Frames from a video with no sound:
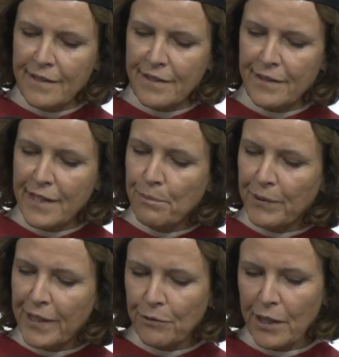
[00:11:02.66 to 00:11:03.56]
to
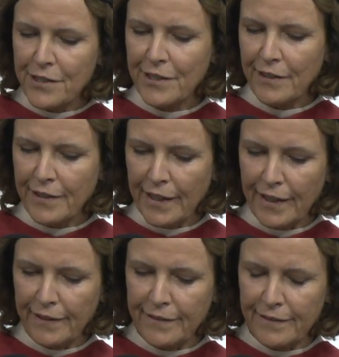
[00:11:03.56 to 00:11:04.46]
deeply question
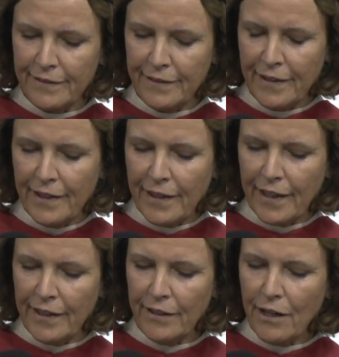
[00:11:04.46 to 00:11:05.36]
things,
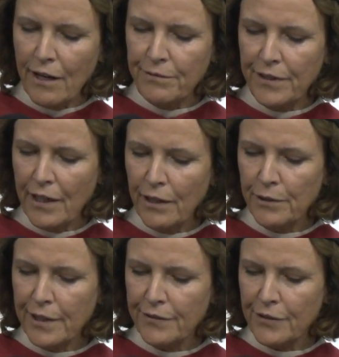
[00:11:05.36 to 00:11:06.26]
and are often
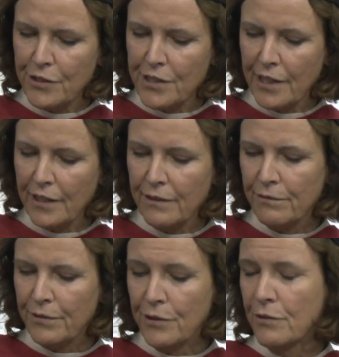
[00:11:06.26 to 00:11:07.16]
already searching
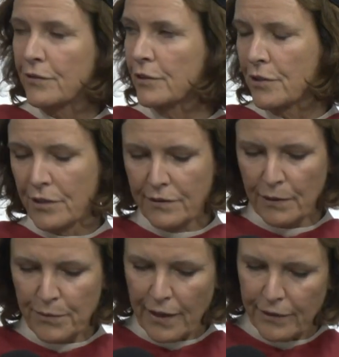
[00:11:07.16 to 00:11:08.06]
for new solutions
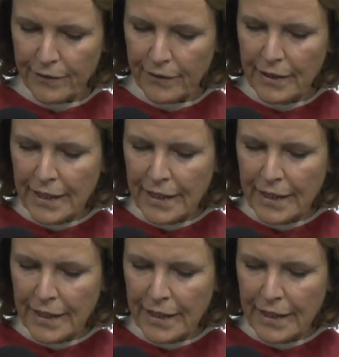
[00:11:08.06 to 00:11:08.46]
themselves.